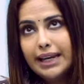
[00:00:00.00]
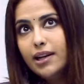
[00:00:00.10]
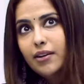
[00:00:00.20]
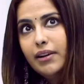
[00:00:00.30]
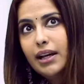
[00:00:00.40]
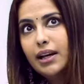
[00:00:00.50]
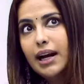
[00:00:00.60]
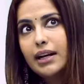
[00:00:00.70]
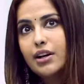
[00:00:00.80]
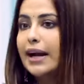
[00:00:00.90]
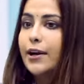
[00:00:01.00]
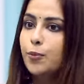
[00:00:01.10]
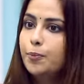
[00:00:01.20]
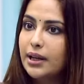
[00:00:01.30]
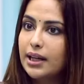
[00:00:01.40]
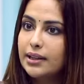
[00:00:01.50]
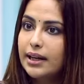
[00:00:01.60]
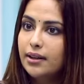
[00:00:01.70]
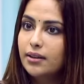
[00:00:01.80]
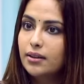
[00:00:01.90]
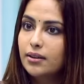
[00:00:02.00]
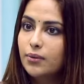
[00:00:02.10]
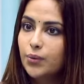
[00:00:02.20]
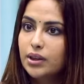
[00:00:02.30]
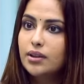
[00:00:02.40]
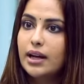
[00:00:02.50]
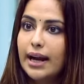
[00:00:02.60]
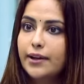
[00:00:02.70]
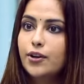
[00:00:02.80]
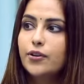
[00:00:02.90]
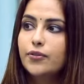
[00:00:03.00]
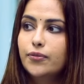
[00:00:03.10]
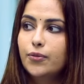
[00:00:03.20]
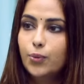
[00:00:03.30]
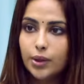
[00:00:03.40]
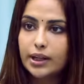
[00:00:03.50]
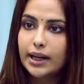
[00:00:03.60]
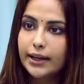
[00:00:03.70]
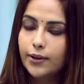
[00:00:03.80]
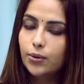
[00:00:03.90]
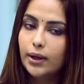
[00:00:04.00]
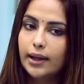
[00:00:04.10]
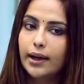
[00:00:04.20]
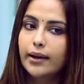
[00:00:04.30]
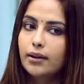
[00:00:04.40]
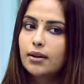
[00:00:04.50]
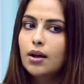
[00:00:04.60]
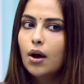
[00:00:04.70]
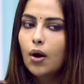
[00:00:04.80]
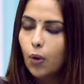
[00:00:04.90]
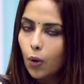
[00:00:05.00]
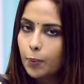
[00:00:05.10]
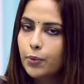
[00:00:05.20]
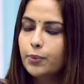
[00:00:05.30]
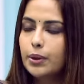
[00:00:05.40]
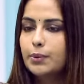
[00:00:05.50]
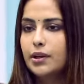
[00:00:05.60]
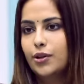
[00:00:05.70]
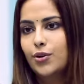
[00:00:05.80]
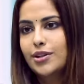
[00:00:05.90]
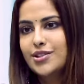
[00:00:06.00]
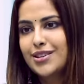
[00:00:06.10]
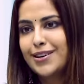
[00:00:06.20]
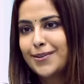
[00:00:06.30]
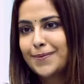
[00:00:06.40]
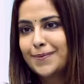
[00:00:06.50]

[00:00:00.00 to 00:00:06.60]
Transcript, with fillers: In a way, I try to break that mm. with the kind of work I do, and I hope people acknowledge that.